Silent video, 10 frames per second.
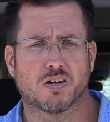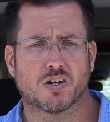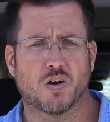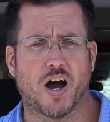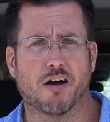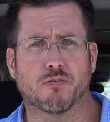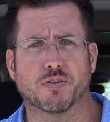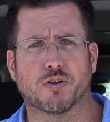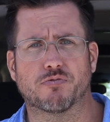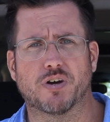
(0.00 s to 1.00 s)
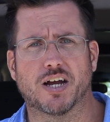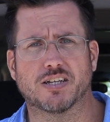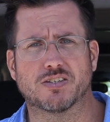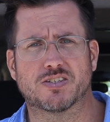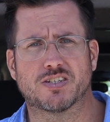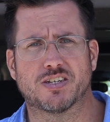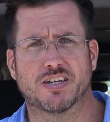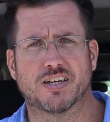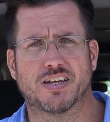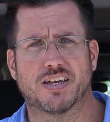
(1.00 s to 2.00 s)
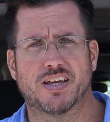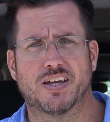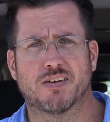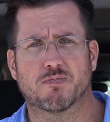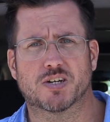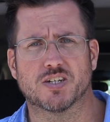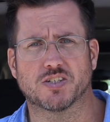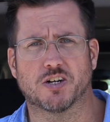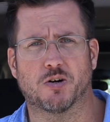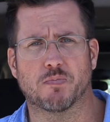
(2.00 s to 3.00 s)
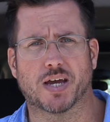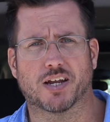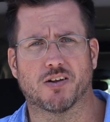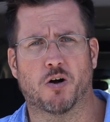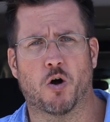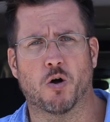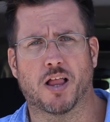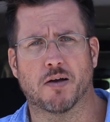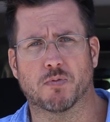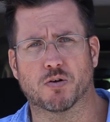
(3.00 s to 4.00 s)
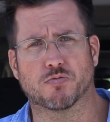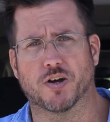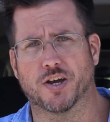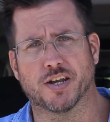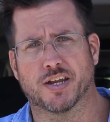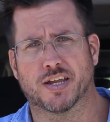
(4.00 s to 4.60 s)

Go out with your friends, because they'll make it a whole lot more fun.